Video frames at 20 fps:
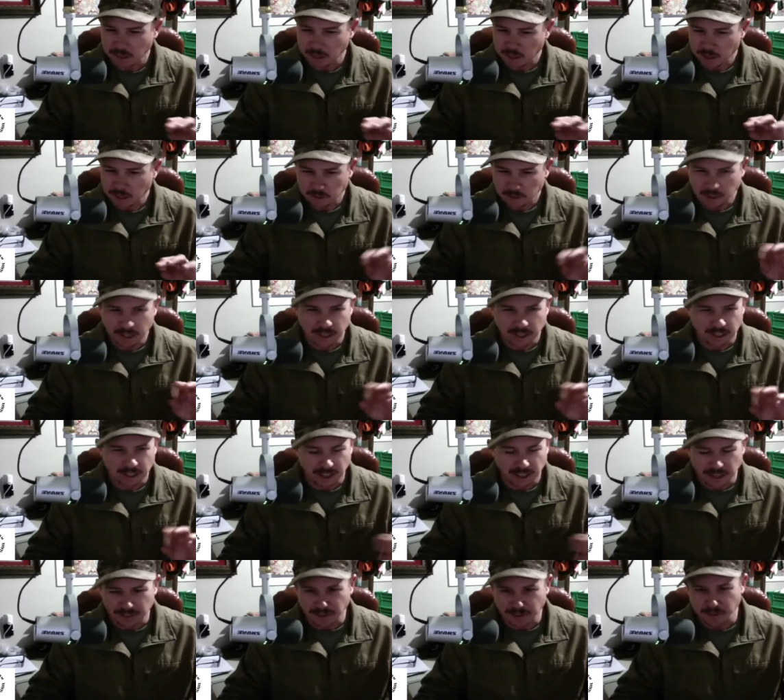We hear a lot
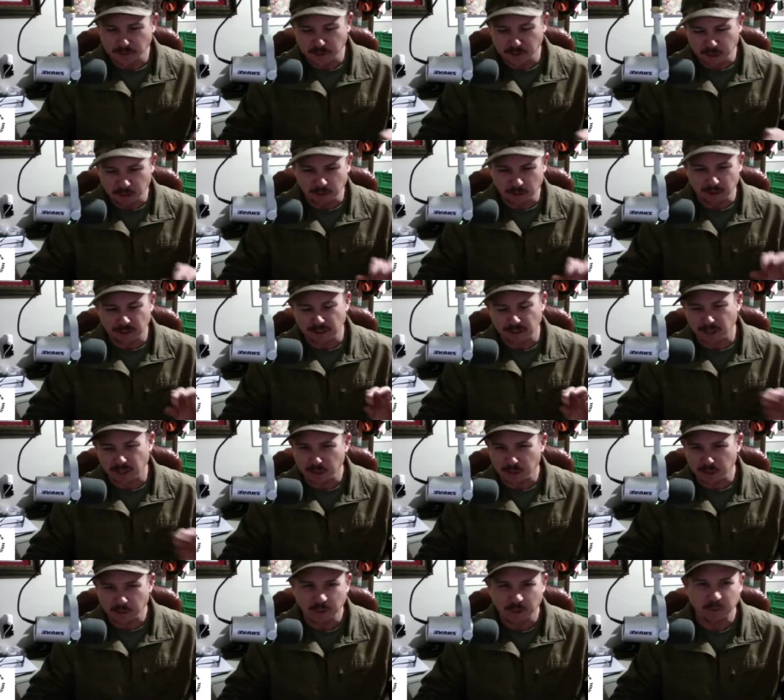of our viewers, a lot of
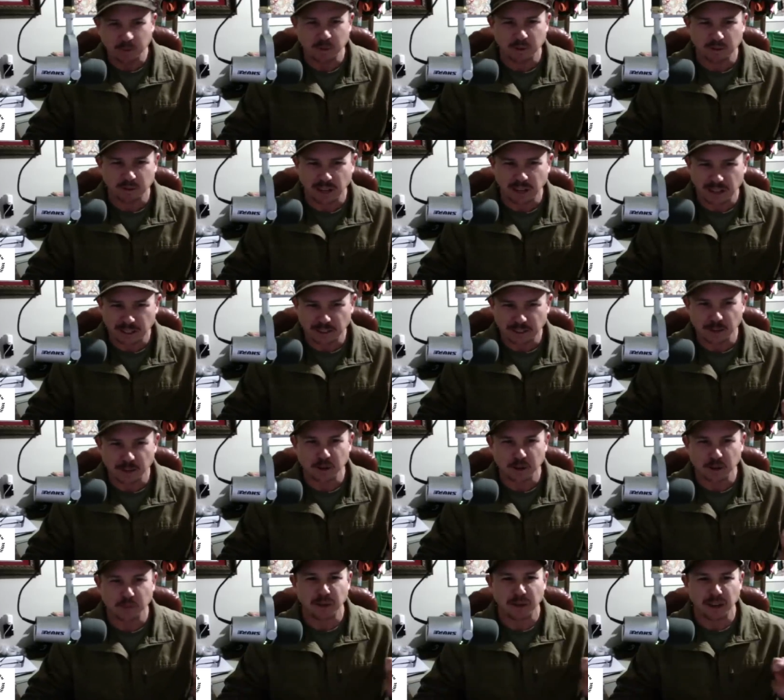people online talking
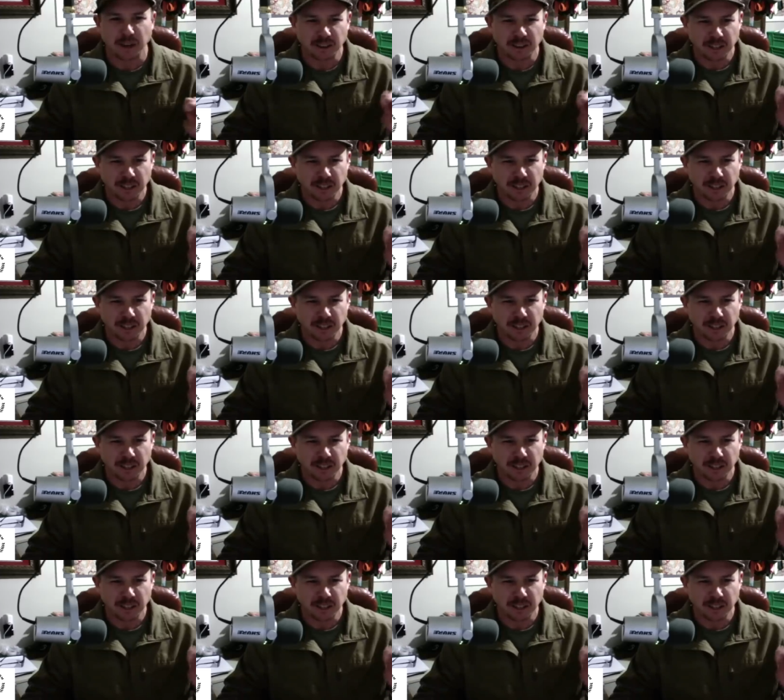about